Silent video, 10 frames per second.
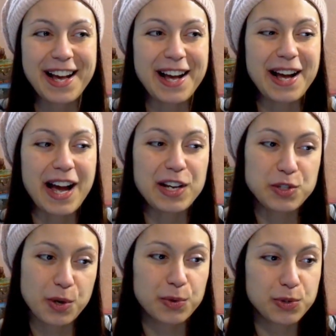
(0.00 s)
I
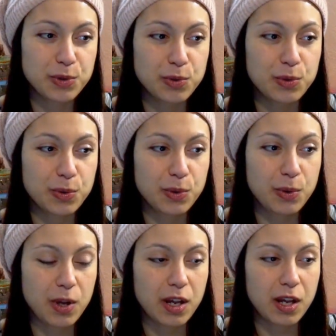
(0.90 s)
chose
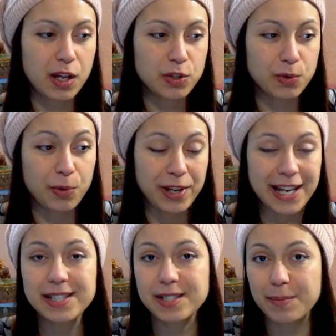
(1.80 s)
to
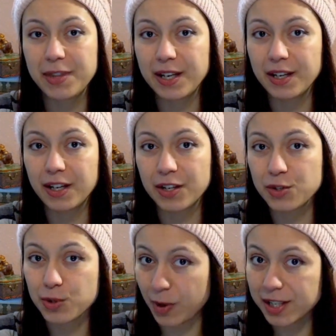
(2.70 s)
create something
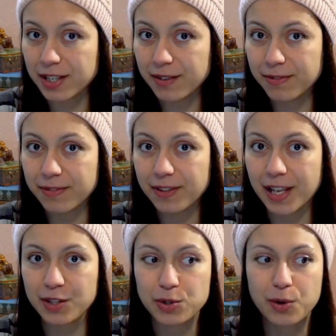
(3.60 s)
constructive
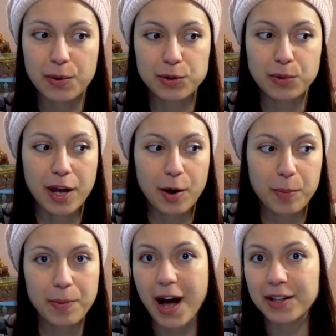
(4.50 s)
that is going to
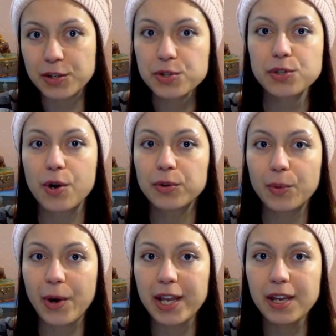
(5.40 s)
help others all
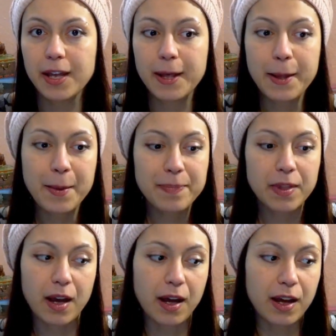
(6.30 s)
the way.
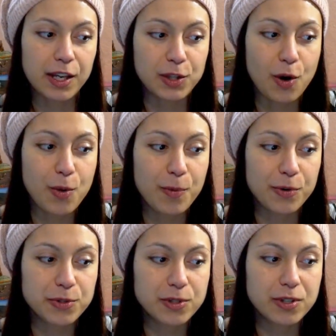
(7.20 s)

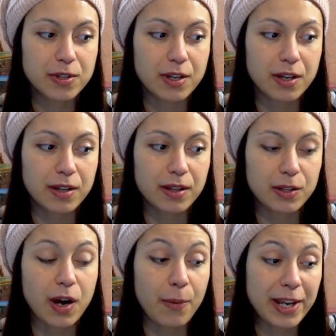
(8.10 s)

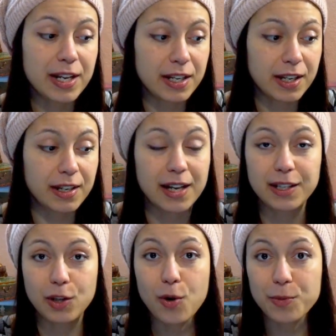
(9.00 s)
The Awakening
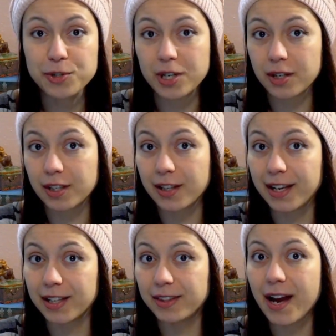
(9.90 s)
Ignited almost started
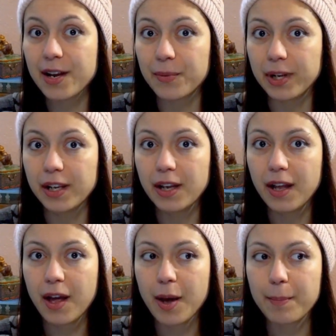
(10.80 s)
like a diary,
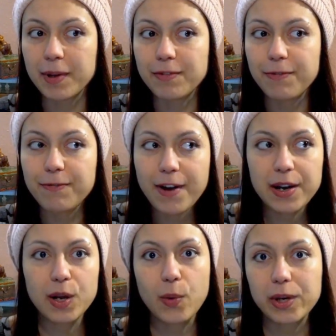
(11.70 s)
but
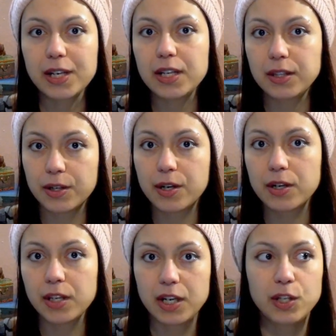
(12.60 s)
very quickly
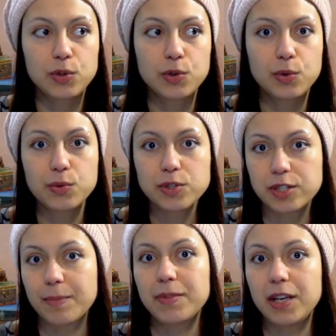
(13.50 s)
turned into
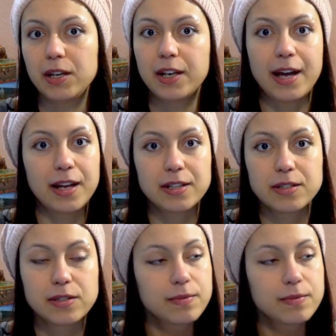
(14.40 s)
something that